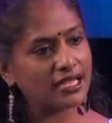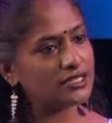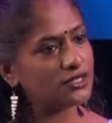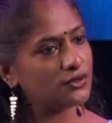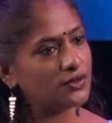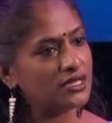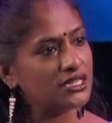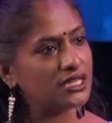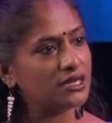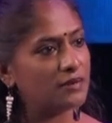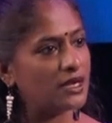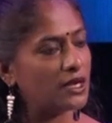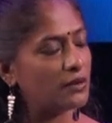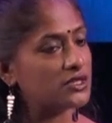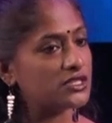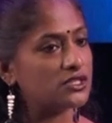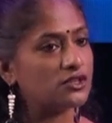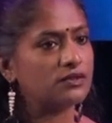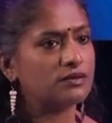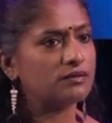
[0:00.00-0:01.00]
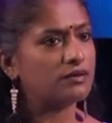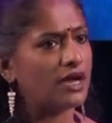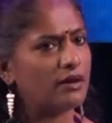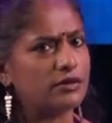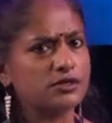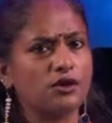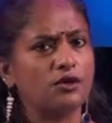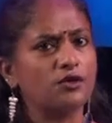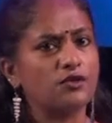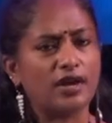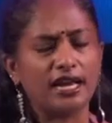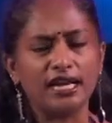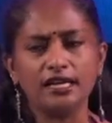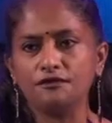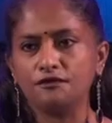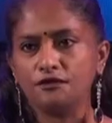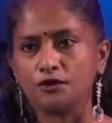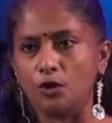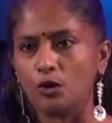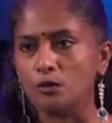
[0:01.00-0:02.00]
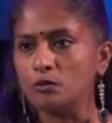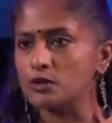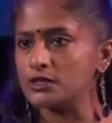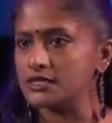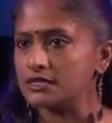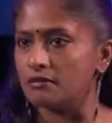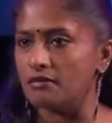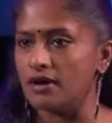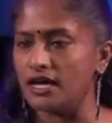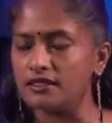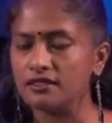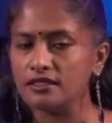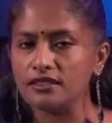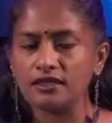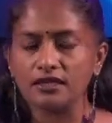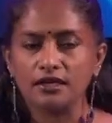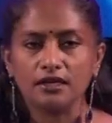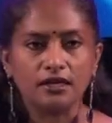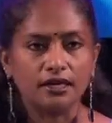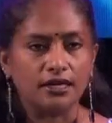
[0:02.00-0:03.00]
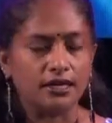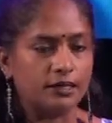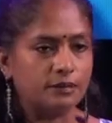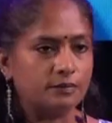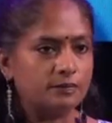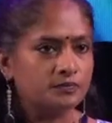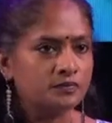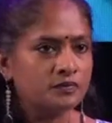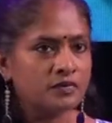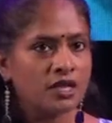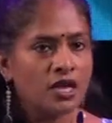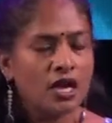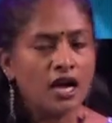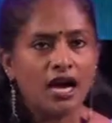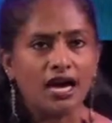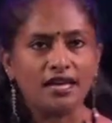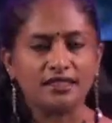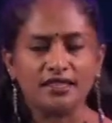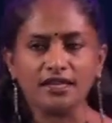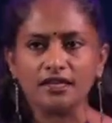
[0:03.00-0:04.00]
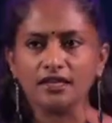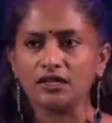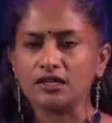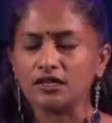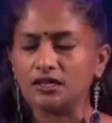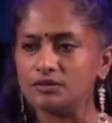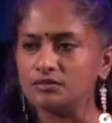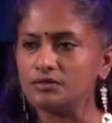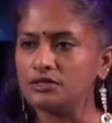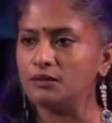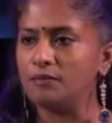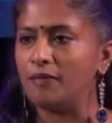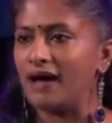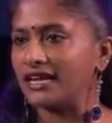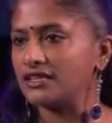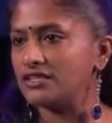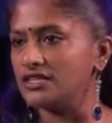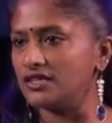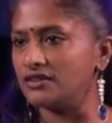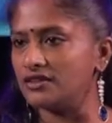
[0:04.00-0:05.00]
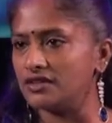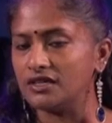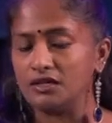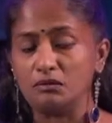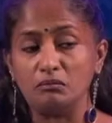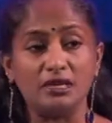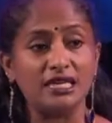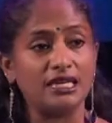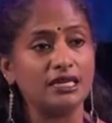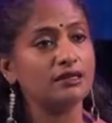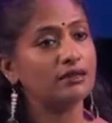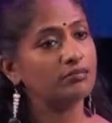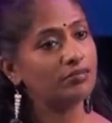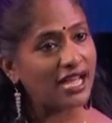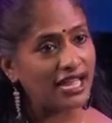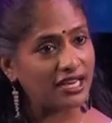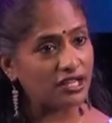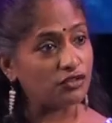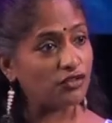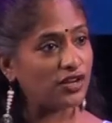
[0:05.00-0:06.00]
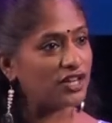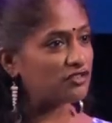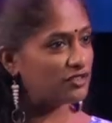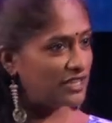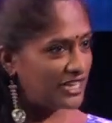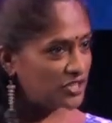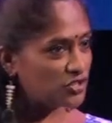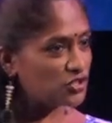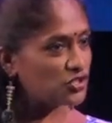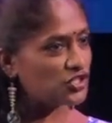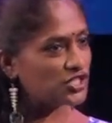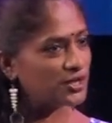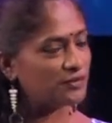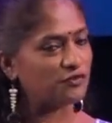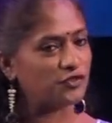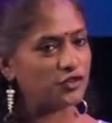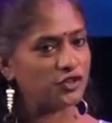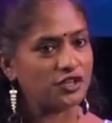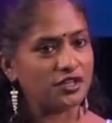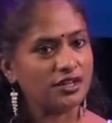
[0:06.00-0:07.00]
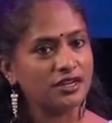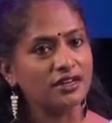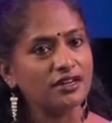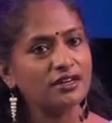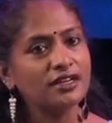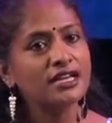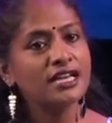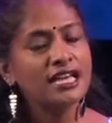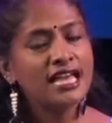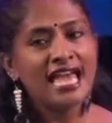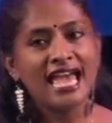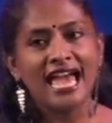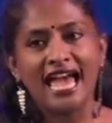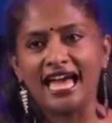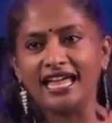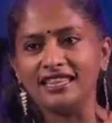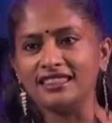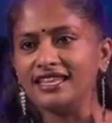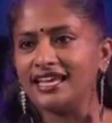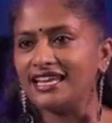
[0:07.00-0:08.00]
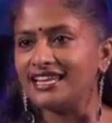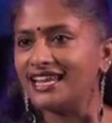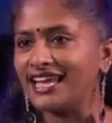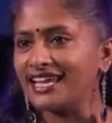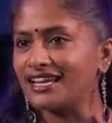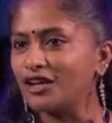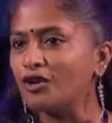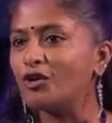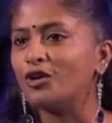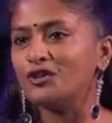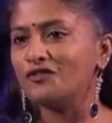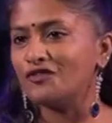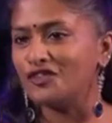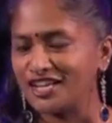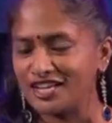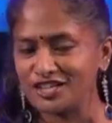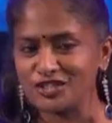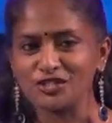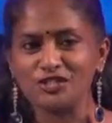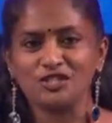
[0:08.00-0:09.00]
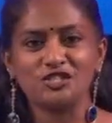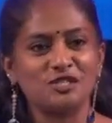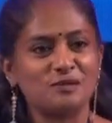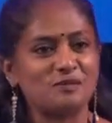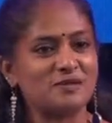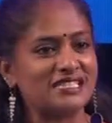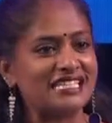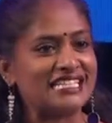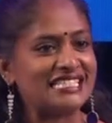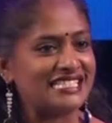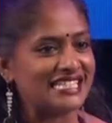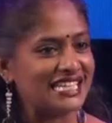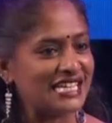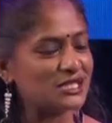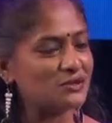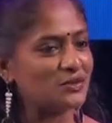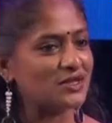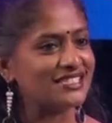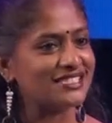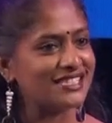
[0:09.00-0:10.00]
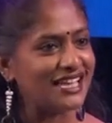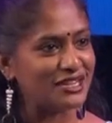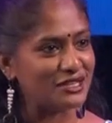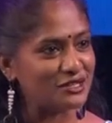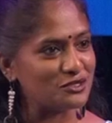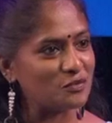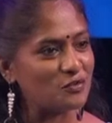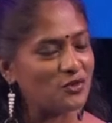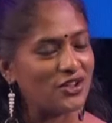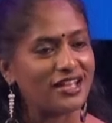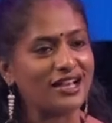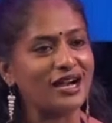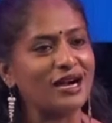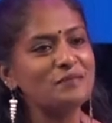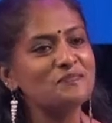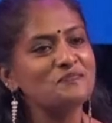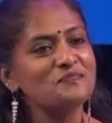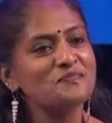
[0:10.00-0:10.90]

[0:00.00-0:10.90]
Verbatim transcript: to India, but I was, I was all right for almost a month. Um, I think uh, the bacteria and me had a great relationship for a year. And then, like a lot of relationships these days, we decided to break up.